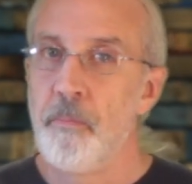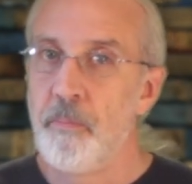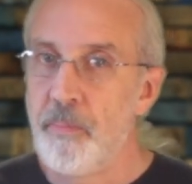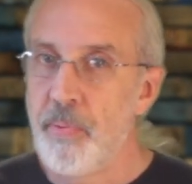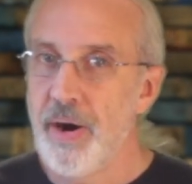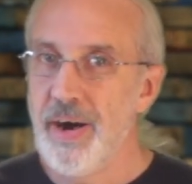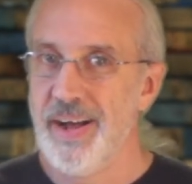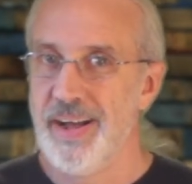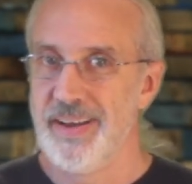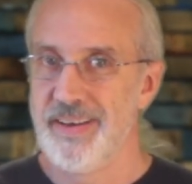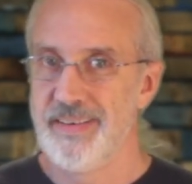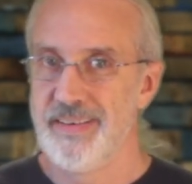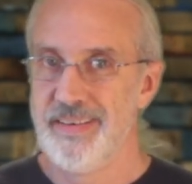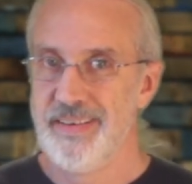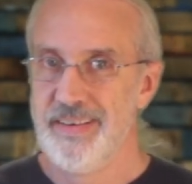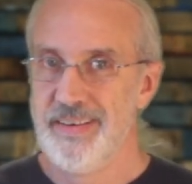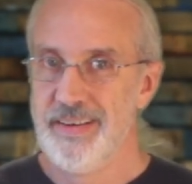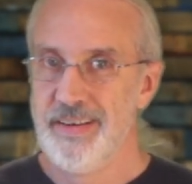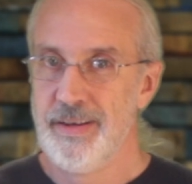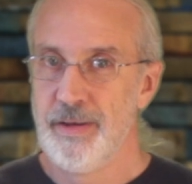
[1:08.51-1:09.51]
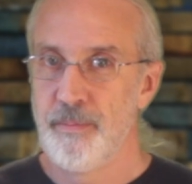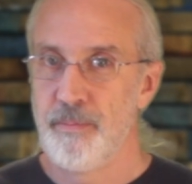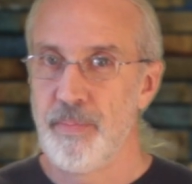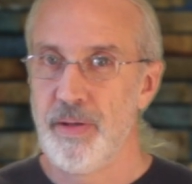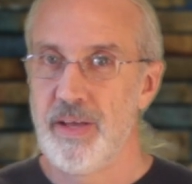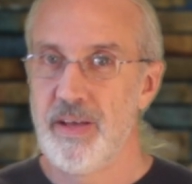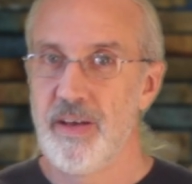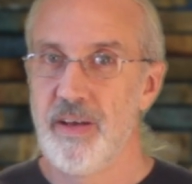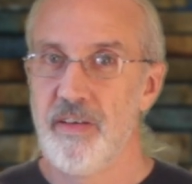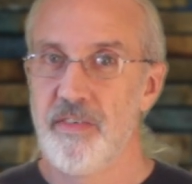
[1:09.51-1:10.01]
But
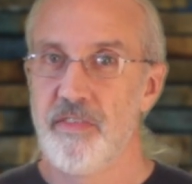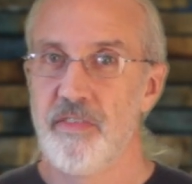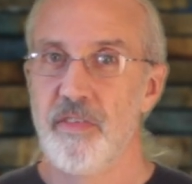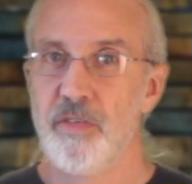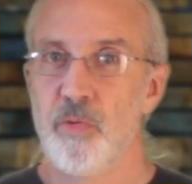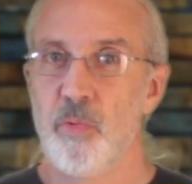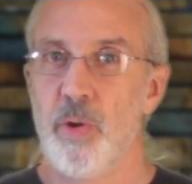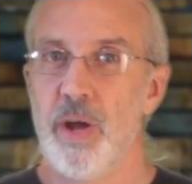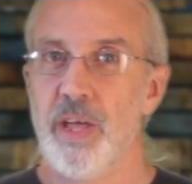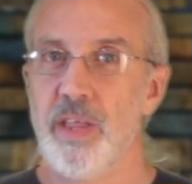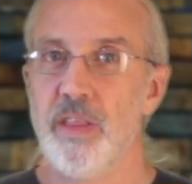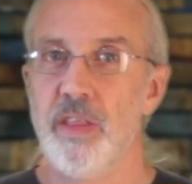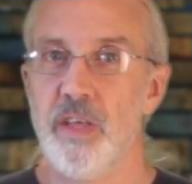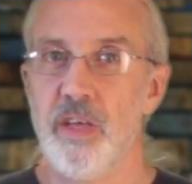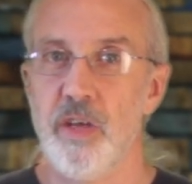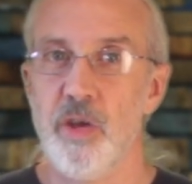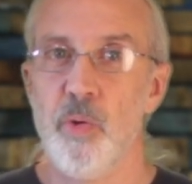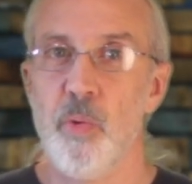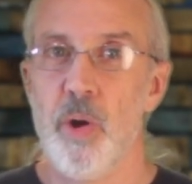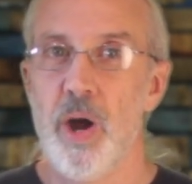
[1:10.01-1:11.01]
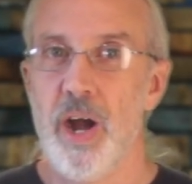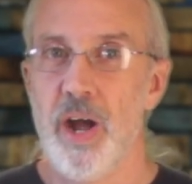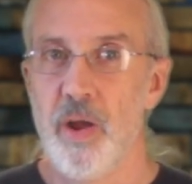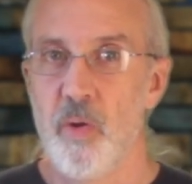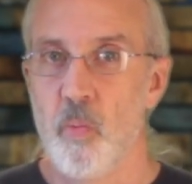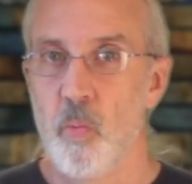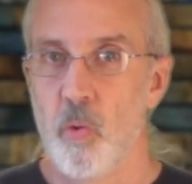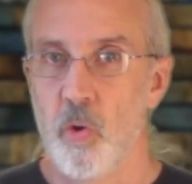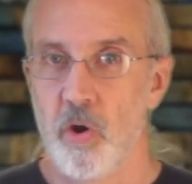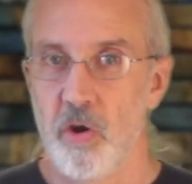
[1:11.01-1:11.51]
because of the way the UI
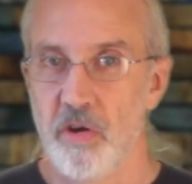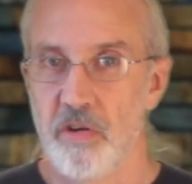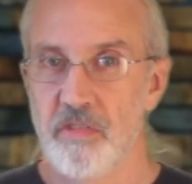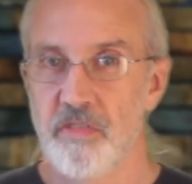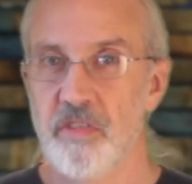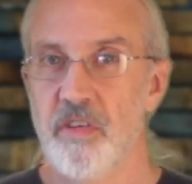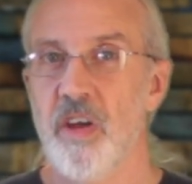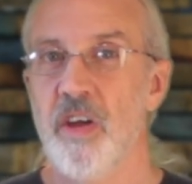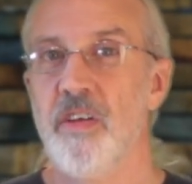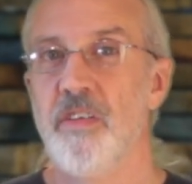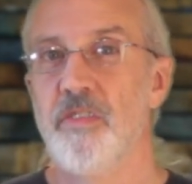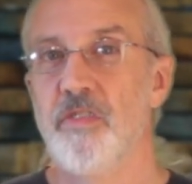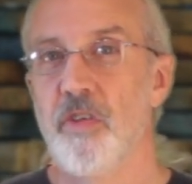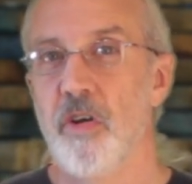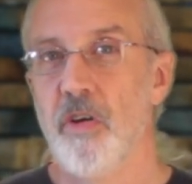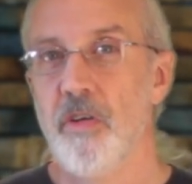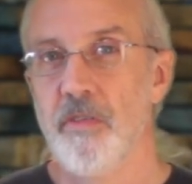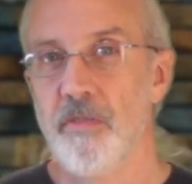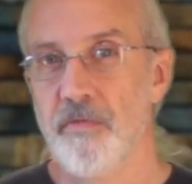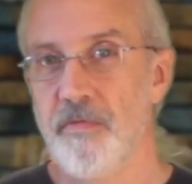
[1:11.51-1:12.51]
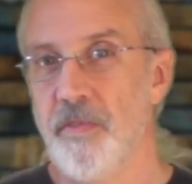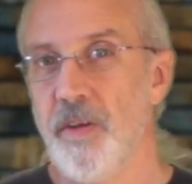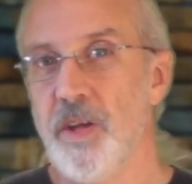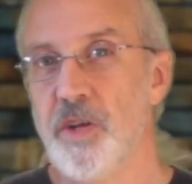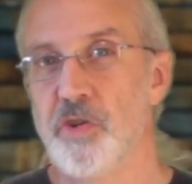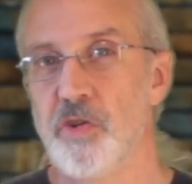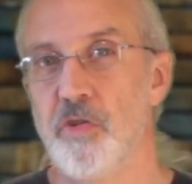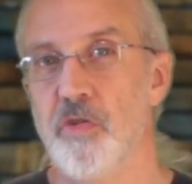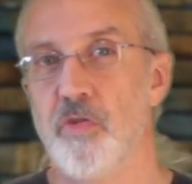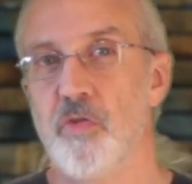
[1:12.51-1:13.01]
works, certain
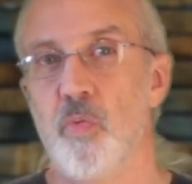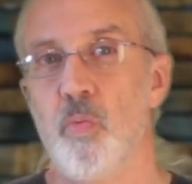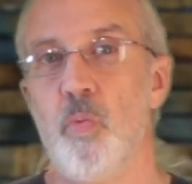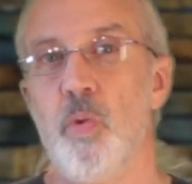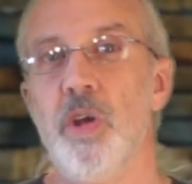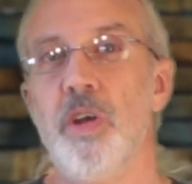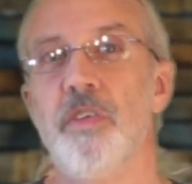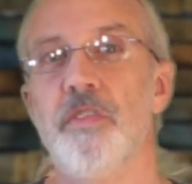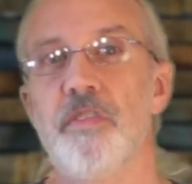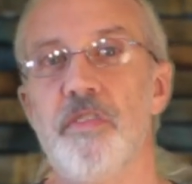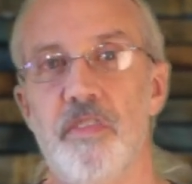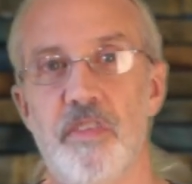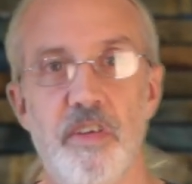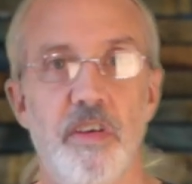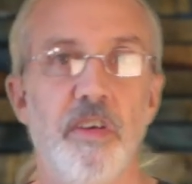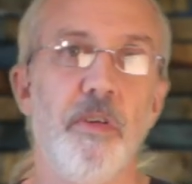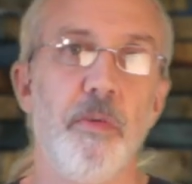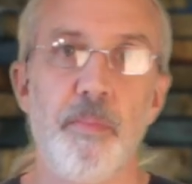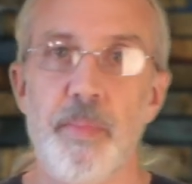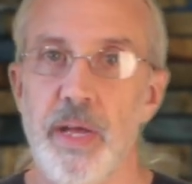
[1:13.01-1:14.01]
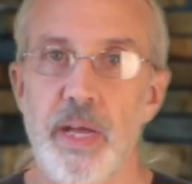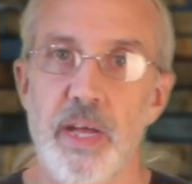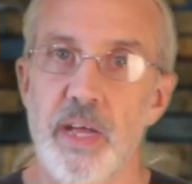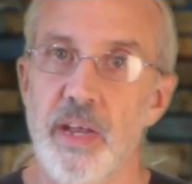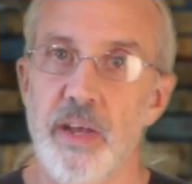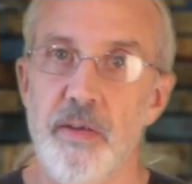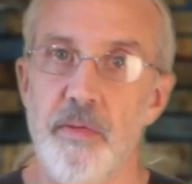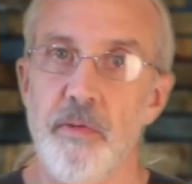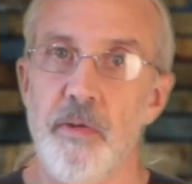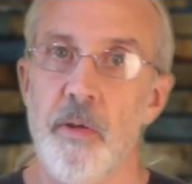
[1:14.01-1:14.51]
features will still be
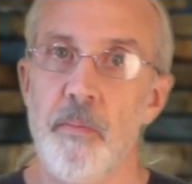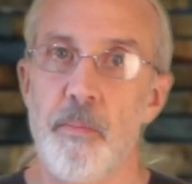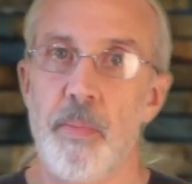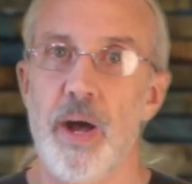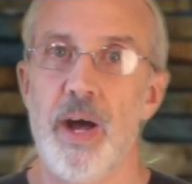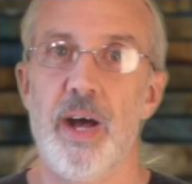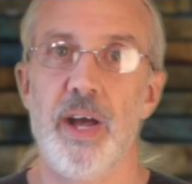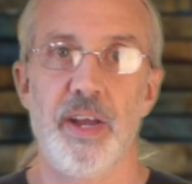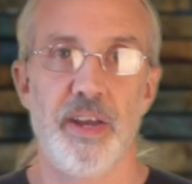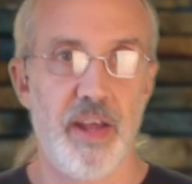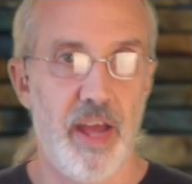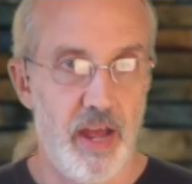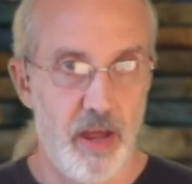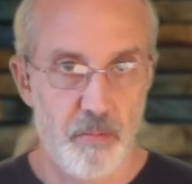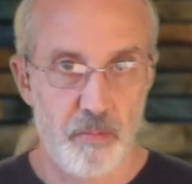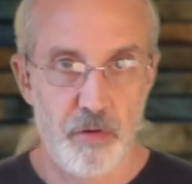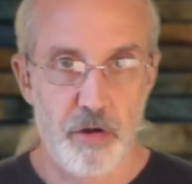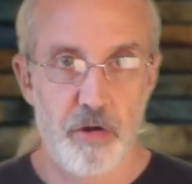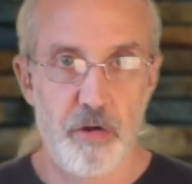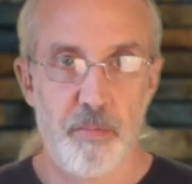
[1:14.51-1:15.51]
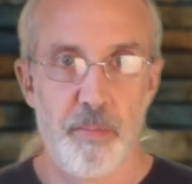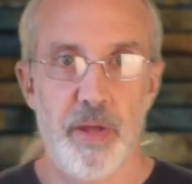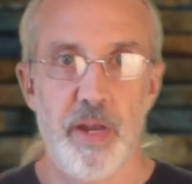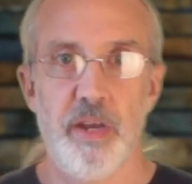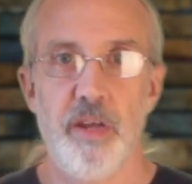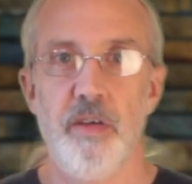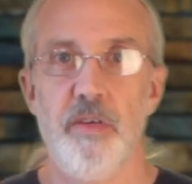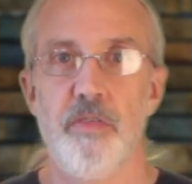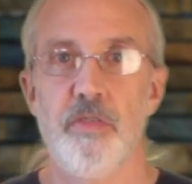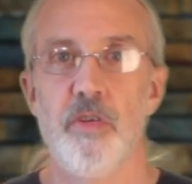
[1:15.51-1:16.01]
hidden behind hamburger
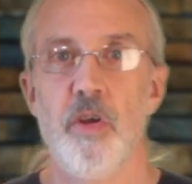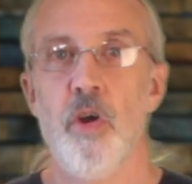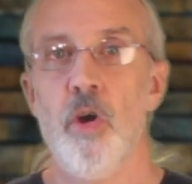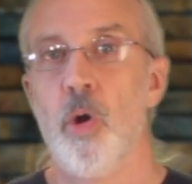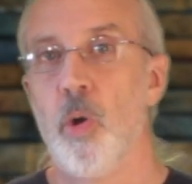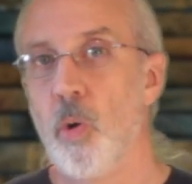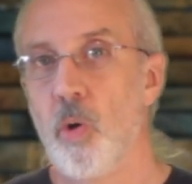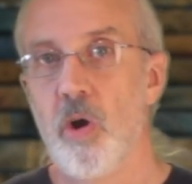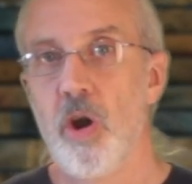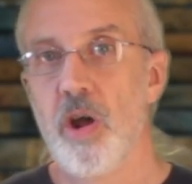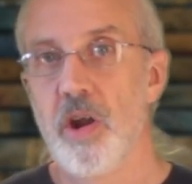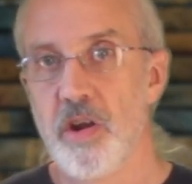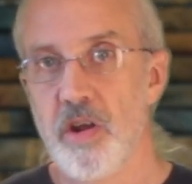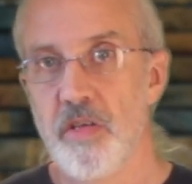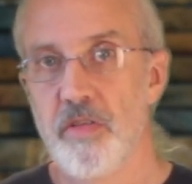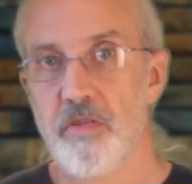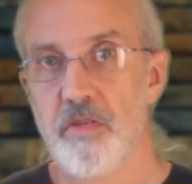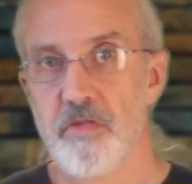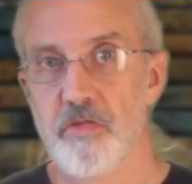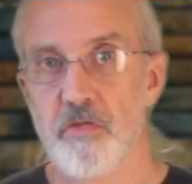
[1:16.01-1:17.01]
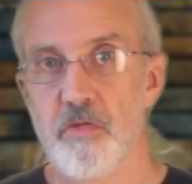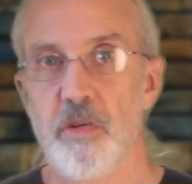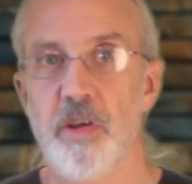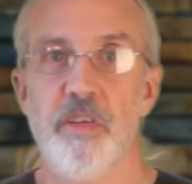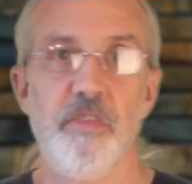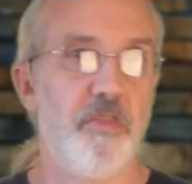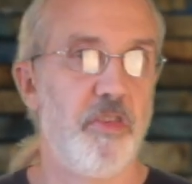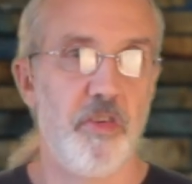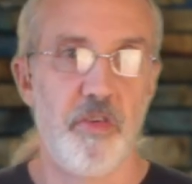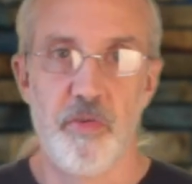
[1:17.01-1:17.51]
menus or on other
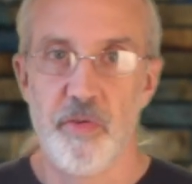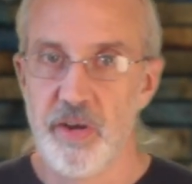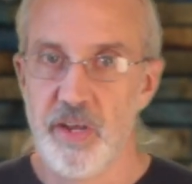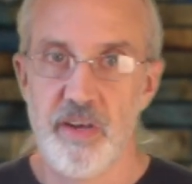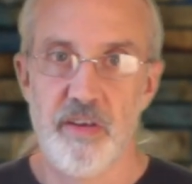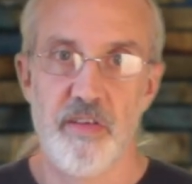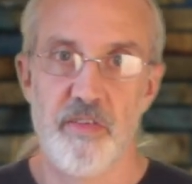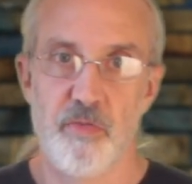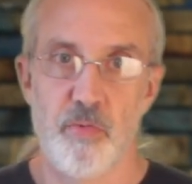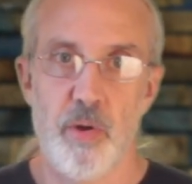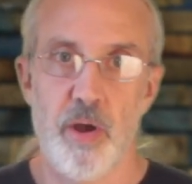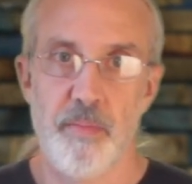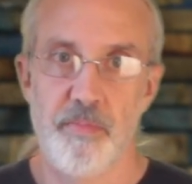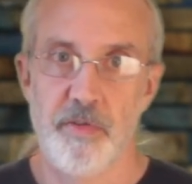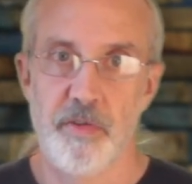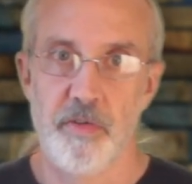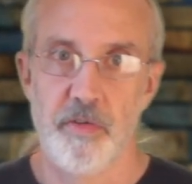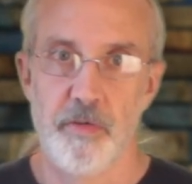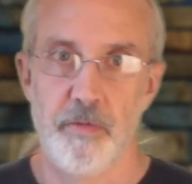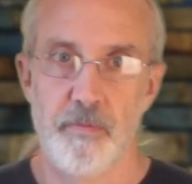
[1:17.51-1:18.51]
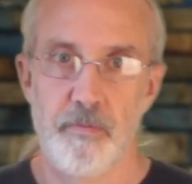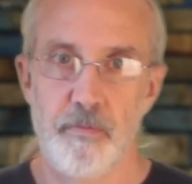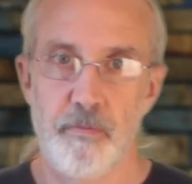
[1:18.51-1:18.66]
screens you need to swipe to.